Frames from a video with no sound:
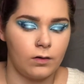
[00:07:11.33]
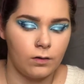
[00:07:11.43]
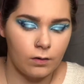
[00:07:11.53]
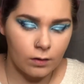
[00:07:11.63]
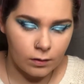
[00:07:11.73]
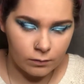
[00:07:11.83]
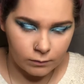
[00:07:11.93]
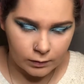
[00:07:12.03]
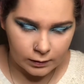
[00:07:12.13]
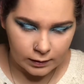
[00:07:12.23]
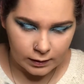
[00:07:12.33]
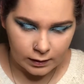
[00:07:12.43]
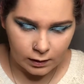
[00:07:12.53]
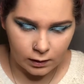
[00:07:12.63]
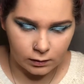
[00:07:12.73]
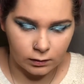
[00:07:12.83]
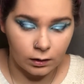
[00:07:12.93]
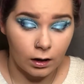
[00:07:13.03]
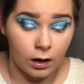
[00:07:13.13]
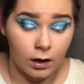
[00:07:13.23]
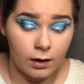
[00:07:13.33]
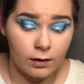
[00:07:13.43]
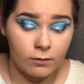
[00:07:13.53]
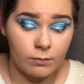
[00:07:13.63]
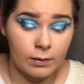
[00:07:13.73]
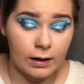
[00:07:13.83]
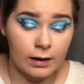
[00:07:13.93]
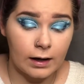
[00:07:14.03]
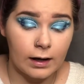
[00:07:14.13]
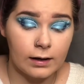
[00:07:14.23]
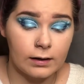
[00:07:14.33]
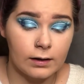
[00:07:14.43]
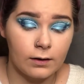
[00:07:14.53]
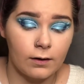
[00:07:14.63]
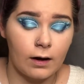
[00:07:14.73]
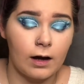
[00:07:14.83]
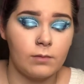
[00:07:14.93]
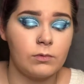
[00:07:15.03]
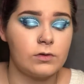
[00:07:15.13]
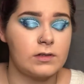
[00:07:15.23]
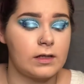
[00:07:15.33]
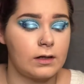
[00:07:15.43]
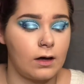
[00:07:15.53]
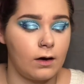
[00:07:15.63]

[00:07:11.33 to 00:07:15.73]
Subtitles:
Not really a lot of black eyeliner. I'm using